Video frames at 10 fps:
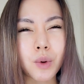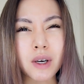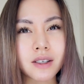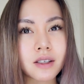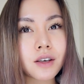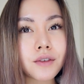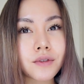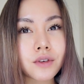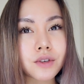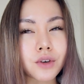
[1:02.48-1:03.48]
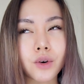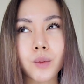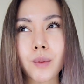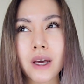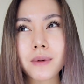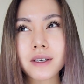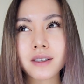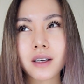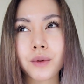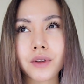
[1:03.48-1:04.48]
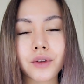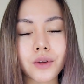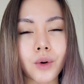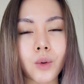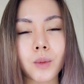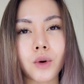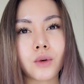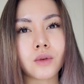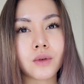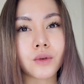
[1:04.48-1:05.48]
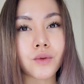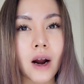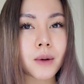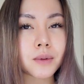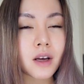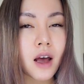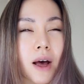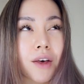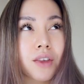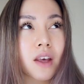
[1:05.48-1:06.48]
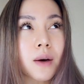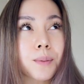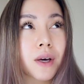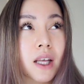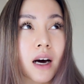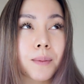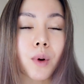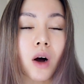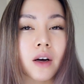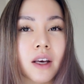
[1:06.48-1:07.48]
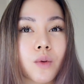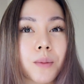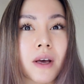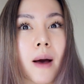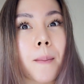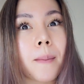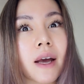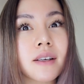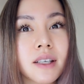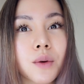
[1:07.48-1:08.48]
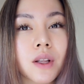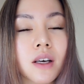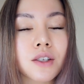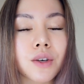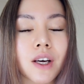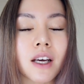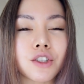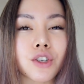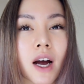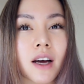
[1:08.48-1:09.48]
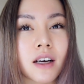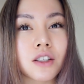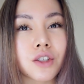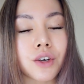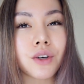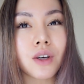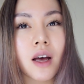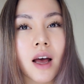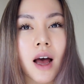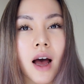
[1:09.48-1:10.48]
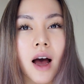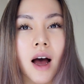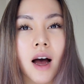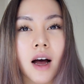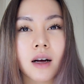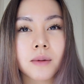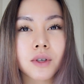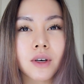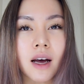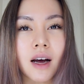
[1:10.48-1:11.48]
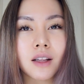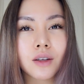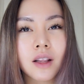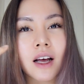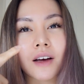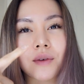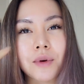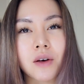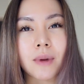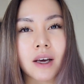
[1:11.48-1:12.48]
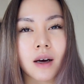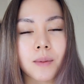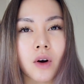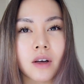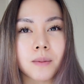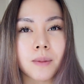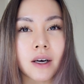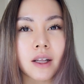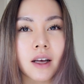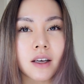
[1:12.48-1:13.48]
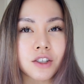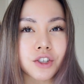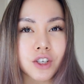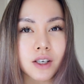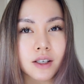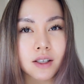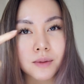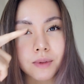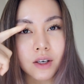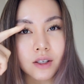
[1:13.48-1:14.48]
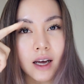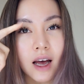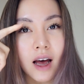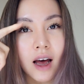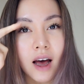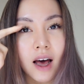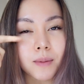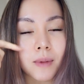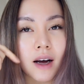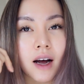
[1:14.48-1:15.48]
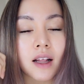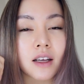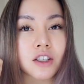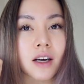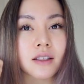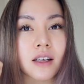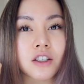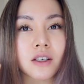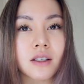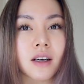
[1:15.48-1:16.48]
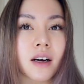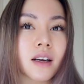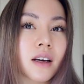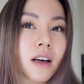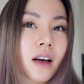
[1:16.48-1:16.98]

quite stiff, so maybe stick with the normal wrap. I think a pita pocket would be amazing with it, so you can try that too. So yeah, I look like I have a bit of makeup on, but it's just because I had my eyelash extension done,